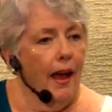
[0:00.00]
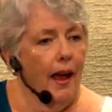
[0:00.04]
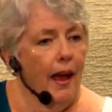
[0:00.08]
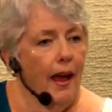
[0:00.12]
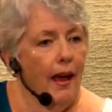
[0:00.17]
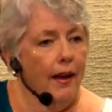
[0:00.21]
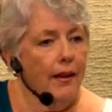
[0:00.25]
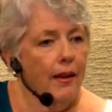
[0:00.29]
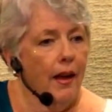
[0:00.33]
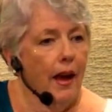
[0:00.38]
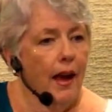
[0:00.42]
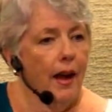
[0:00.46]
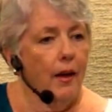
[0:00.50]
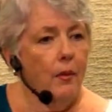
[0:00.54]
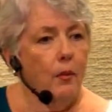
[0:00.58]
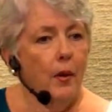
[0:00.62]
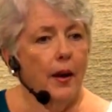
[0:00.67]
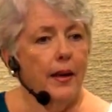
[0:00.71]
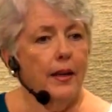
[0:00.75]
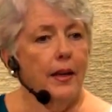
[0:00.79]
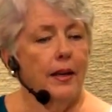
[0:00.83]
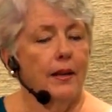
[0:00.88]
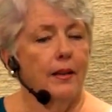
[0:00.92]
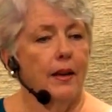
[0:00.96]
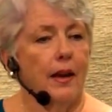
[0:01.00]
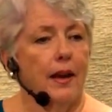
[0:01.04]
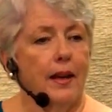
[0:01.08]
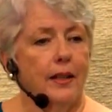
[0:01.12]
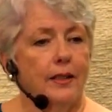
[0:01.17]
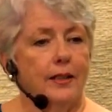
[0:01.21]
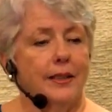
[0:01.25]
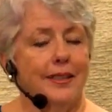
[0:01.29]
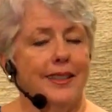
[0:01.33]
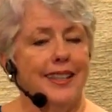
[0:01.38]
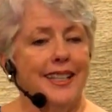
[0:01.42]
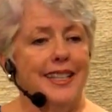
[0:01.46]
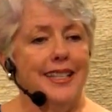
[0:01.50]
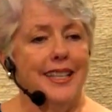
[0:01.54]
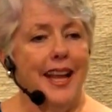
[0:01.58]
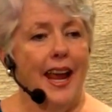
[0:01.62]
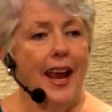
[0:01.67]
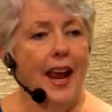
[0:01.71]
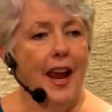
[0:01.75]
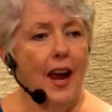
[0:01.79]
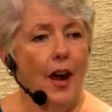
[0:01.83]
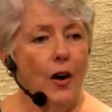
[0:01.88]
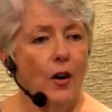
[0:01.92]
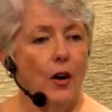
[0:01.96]
And I recognize the
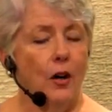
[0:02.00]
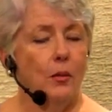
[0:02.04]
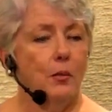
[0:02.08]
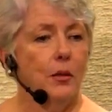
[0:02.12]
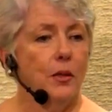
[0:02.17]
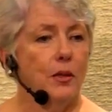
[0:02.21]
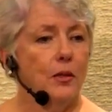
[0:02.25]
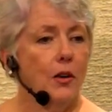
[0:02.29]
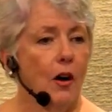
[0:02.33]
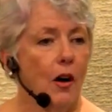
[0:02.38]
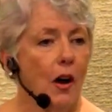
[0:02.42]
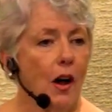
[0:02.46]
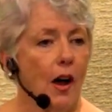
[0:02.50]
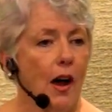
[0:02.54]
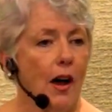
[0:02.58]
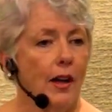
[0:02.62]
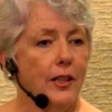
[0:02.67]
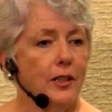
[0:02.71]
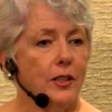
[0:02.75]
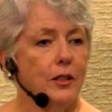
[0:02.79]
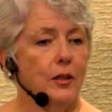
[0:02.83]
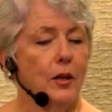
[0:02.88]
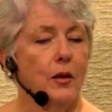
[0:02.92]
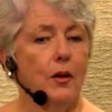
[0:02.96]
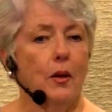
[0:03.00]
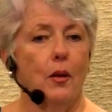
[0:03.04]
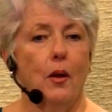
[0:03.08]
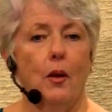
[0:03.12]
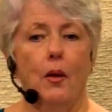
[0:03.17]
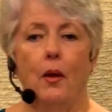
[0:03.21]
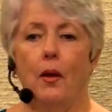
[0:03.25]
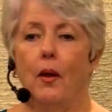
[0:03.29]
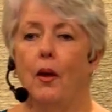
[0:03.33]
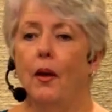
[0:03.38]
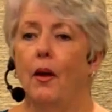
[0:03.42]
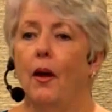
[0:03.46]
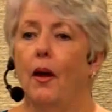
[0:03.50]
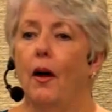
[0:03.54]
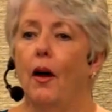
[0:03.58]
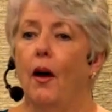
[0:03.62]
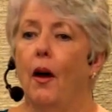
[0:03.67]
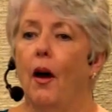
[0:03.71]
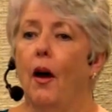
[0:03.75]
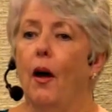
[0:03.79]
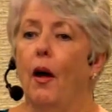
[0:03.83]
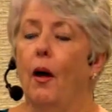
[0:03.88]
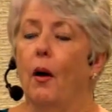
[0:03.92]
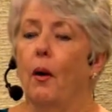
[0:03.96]
terrible cost
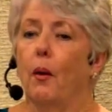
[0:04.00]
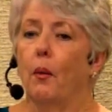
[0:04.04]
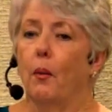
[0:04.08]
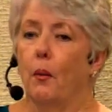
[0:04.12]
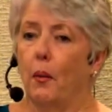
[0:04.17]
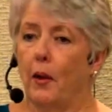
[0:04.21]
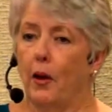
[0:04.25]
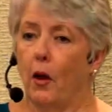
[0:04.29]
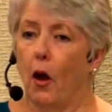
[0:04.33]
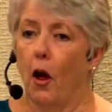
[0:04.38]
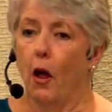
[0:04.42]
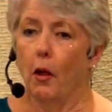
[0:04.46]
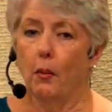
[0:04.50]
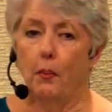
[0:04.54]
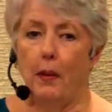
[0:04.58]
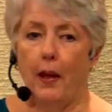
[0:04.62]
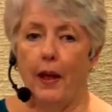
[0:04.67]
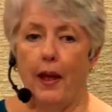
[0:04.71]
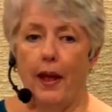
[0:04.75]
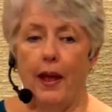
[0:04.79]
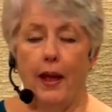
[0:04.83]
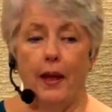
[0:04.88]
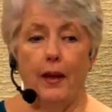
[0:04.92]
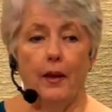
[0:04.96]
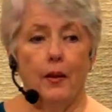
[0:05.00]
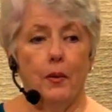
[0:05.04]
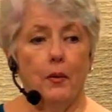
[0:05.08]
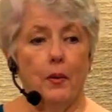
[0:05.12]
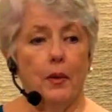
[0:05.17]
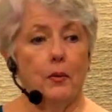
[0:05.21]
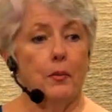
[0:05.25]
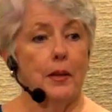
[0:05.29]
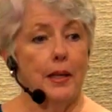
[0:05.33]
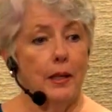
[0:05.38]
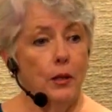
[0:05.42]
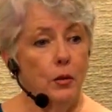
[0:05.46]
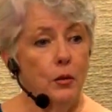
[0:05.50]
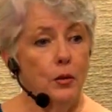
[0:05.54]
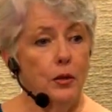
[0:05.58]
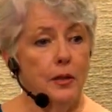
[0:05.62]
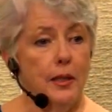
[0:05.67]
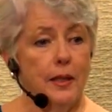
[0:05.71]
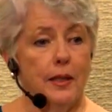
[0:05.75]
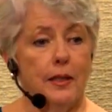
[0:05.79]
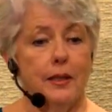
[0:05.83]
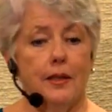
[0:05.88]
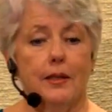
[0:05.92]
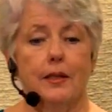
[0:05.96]
we all pay when we lose
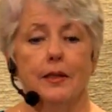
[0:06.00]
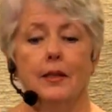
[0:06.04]
it,